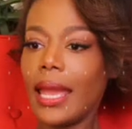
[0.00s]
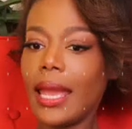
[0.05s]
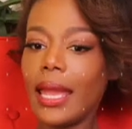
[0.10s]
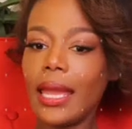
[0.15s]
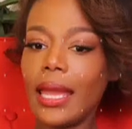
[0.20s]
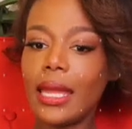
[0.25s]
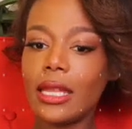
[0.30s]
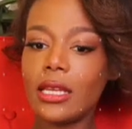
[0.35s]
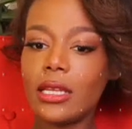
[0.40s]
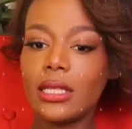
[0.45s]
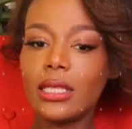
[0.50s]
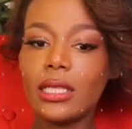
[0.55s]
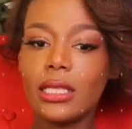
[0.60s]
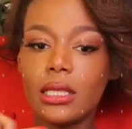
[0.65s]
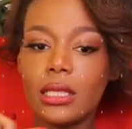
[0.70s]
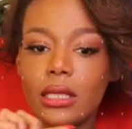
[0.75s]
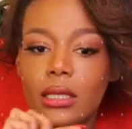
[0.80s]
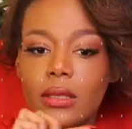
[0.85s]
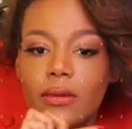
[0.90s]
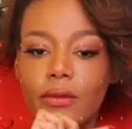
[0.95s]
And
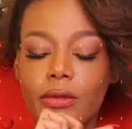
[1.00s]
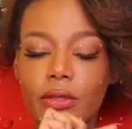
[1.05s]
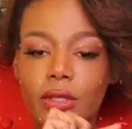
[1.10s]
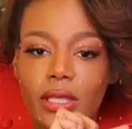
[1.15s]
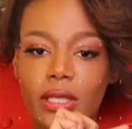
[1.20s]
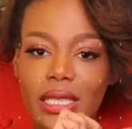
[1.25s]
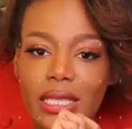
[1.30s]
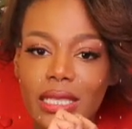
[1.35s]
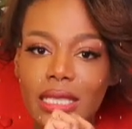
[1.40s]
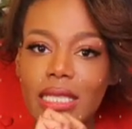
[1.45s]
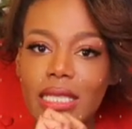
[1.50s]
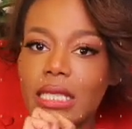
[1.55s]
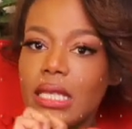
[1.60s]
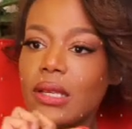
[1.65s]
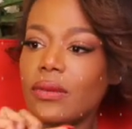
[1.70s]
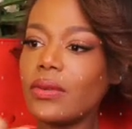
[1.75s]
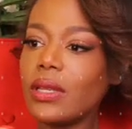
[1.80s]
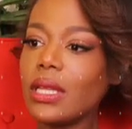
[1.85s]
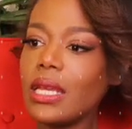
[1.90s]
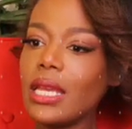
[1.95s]

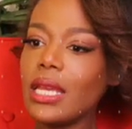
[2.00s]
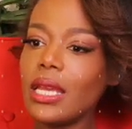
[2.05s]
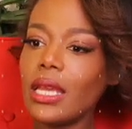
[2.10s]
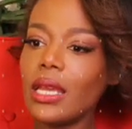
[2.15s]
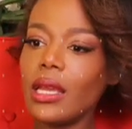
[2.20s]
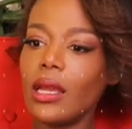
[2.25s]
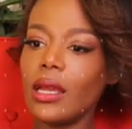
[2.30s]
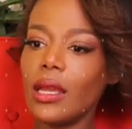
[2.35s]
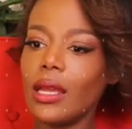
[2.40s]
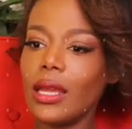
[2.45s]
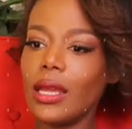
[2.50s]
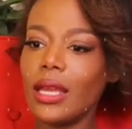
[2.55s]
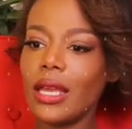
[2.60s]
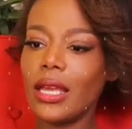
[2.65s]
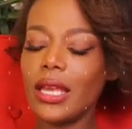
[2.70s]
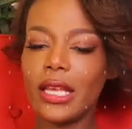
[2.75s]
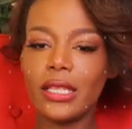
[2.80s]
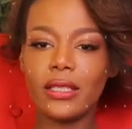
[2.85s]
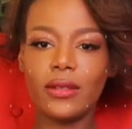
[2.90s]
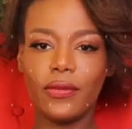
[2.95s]
sensitivity
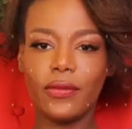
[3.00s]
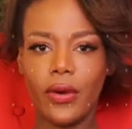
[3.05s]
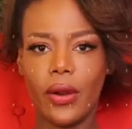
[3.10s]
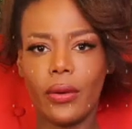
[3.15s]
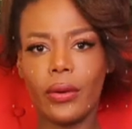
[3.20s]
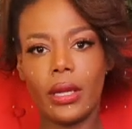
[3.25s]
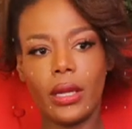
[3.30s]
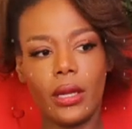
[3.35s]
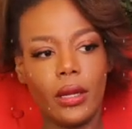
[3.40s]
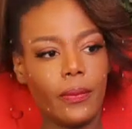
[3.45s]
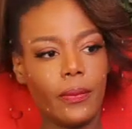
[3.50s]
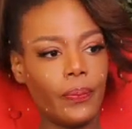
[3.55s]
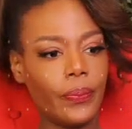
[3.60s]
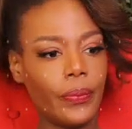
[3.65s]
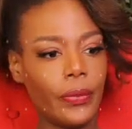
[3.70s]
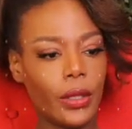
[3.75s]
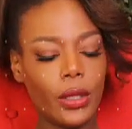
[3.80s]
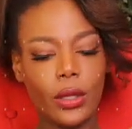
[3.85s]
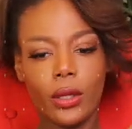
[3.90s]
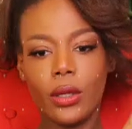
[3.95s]
is a very
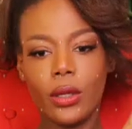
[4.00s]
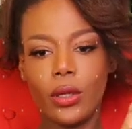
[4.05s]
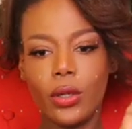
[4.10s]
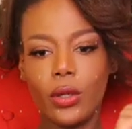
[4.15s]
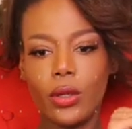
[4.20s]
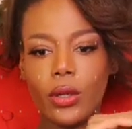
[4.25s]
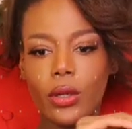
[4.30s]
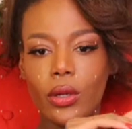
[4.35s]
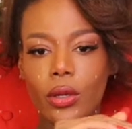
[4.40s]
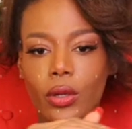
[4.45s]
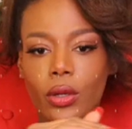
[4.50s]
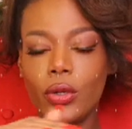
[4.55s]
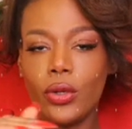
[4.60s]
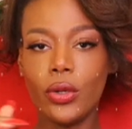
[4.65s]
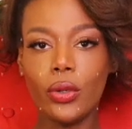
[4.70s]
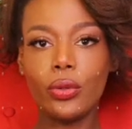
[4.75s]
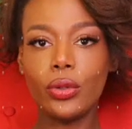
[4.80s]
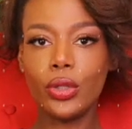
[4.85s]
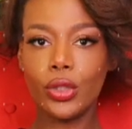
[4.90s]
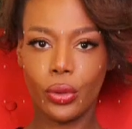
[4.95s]

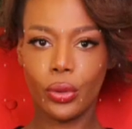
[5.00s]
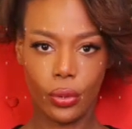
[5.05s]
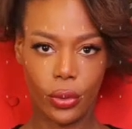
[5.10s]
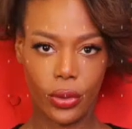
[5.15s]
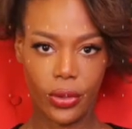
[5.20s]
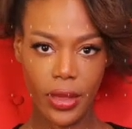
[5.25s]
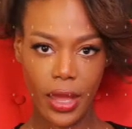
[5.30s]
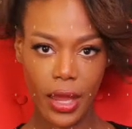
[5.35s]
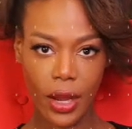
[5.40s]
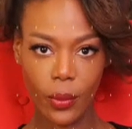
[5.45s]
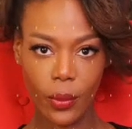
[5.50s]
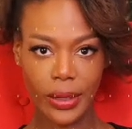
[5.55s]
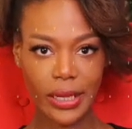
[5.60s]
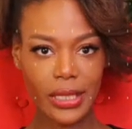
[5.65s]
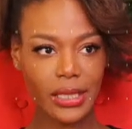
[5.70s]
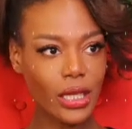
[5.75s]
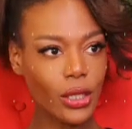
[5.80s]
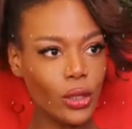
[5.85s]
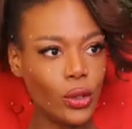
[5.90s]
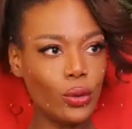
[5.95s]
neutral thing. When I
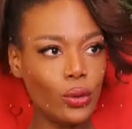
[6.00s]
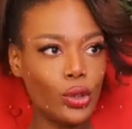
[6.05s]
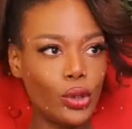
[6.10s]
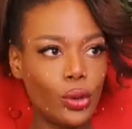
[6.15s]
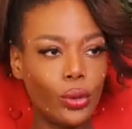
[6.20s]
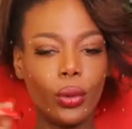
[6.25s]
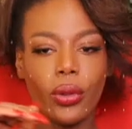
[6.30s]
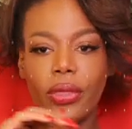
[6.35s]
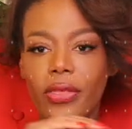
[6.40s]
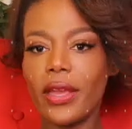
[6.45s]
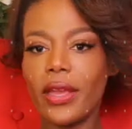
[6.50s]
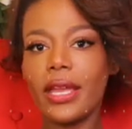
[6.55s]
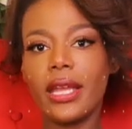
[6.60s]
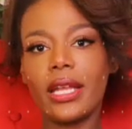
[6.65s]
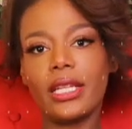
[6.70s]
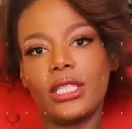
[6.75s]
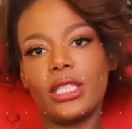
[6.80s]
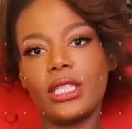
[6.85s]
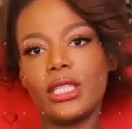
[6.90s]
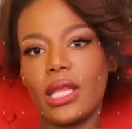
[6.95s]
say neutral thing,
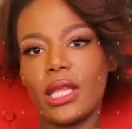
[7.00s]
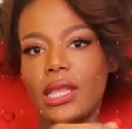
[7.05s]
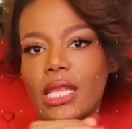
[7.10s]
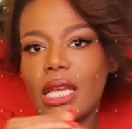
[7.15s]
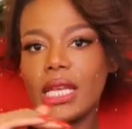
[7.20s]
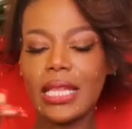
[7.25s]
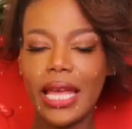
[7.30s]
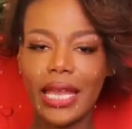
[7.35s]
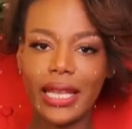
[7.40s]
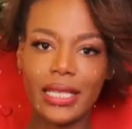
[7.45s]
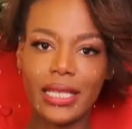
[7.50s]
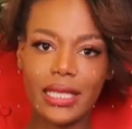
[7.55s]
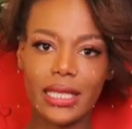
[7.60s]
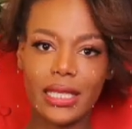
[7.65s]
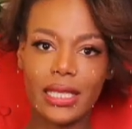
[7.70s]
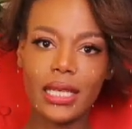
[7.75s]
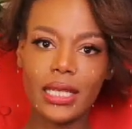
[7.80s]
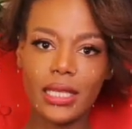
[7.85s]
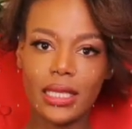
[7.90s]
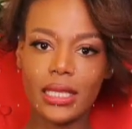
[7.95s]
it's just a thing that
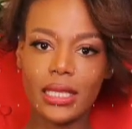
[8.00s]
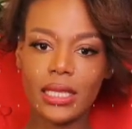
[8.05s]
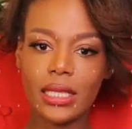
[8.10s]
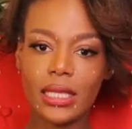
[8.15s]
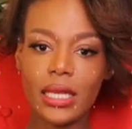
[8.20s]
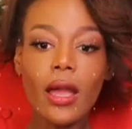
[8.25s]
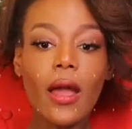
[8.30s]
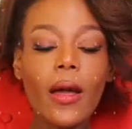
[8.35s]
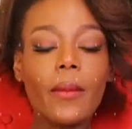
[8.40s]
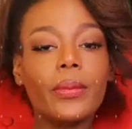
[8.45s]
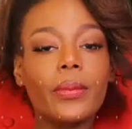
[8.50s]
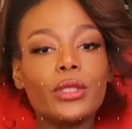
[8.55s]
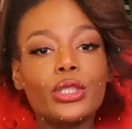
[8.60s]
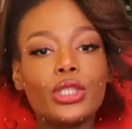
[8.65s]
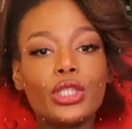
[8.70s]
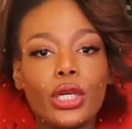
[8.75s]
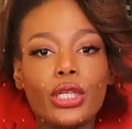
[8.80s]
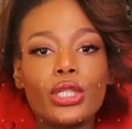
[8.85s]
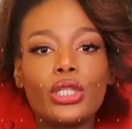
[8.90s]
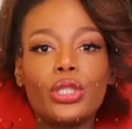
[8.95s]
exists. But
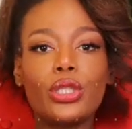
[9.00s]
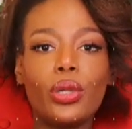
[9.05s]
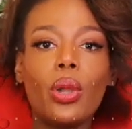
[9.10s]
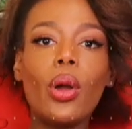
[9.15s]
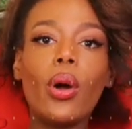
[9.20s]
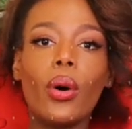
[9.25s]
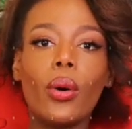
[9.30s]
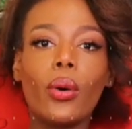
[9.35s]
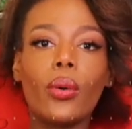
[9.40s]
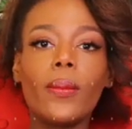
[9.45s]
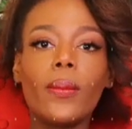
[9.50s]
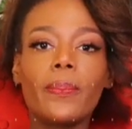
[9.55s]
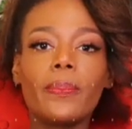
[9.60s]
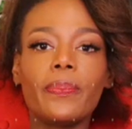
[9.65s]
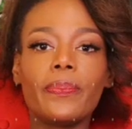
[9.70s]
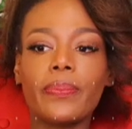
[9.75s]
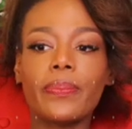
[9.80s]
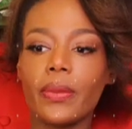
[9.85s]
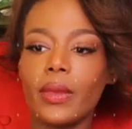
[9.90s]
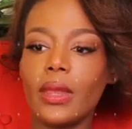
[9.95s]
just know
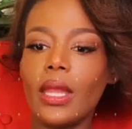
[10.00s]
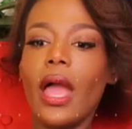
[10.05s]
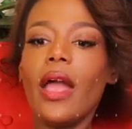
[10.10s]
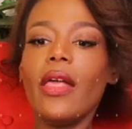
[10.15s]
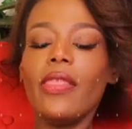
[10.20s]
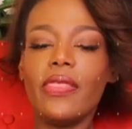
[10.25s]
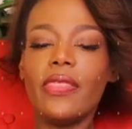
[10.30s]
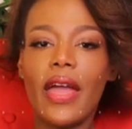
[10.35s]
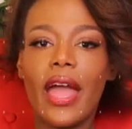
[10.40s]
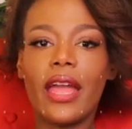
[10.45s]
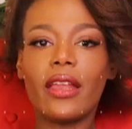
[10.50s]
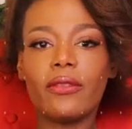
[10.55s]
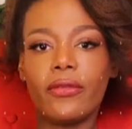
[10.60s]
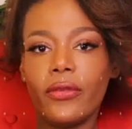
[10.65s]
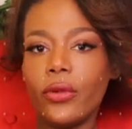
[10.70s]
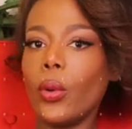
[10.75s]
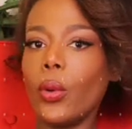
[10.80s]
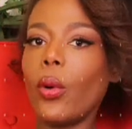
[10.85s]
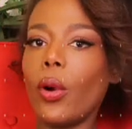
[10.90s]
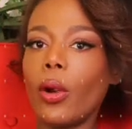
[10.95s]
that if
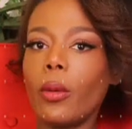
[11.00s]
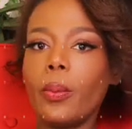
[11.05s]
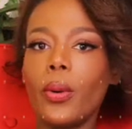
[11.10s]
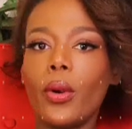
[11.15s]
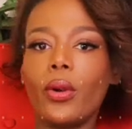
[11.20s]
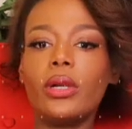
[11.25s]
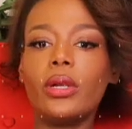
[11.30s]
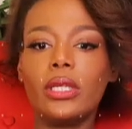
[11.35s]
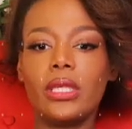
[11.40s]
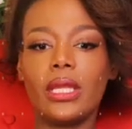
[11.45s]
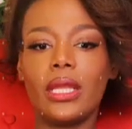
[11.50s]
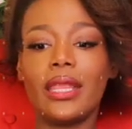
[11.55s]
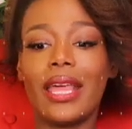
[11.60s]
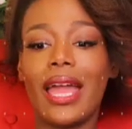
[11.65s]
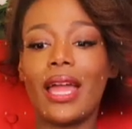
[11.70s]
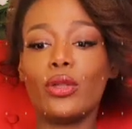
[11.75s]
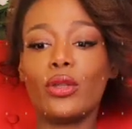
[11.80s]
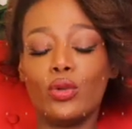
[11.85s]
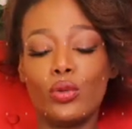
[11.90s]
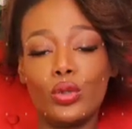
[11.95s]
you are a person
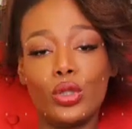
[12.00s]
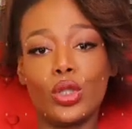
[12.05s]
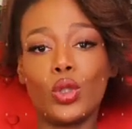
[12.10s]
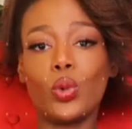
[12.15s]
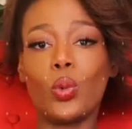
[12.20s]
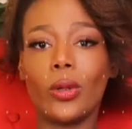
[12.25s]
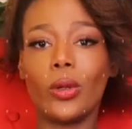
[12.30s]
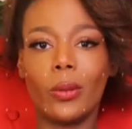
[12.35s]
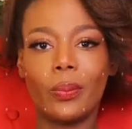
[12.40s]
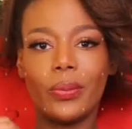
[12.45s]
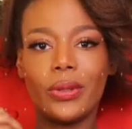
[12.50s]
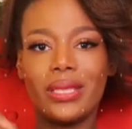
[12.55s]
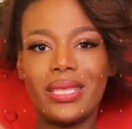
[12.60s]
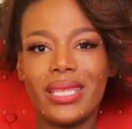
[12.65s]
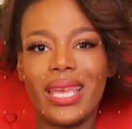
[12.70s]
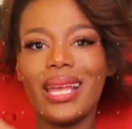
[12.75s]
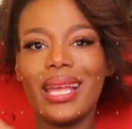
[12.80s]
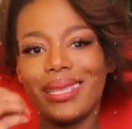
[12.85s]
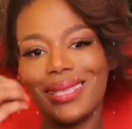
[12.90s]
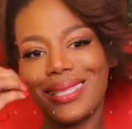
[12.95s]
that you just want to
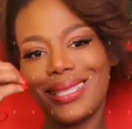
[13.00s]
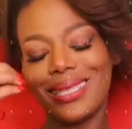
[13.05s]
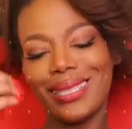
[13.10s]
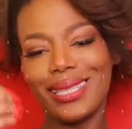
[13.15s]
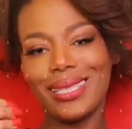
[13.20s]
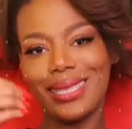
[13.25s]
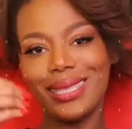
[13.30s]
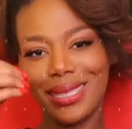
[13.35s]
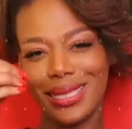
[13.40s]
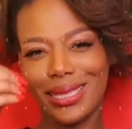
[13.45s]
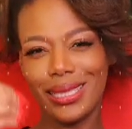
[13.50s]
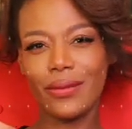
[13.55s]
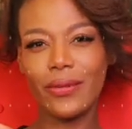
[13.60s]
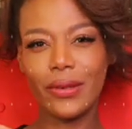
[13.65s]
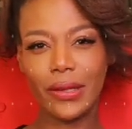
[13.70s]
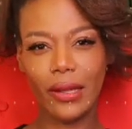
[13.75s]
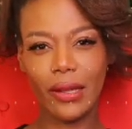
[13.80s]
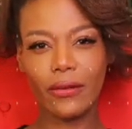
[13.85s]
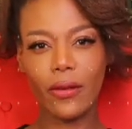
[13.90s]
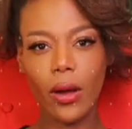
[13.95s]
protect the
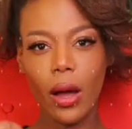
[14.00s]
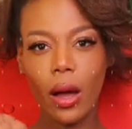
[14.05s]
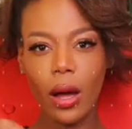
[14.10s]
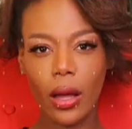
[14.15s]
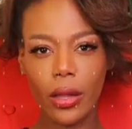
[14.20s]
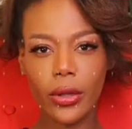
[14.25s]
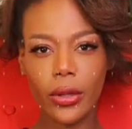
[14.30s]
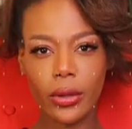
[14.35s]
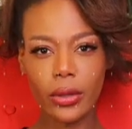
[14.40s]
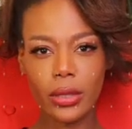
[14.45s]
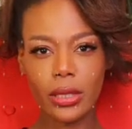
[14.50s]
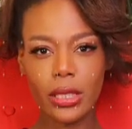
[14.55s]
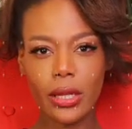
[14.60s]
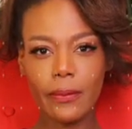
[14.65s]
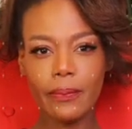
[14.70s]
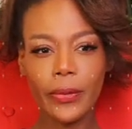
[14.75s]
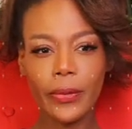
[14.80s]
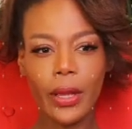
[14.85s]
sensitivity of others,